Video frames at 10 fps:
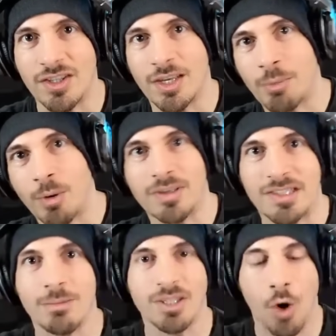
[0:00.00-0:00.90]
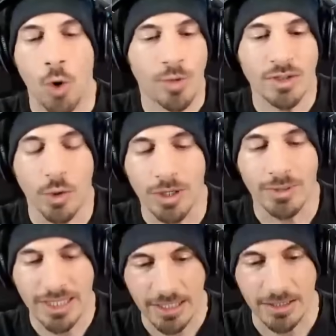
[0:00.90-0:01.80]
the opponent's team is always going to
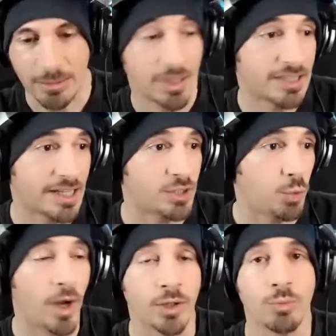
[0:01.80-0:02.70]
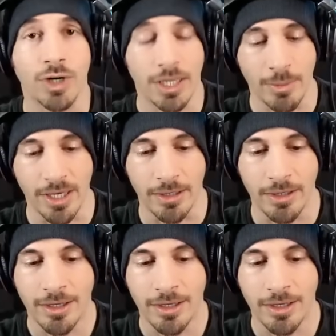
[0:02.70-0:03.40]
be healing, because that's why you bring him in,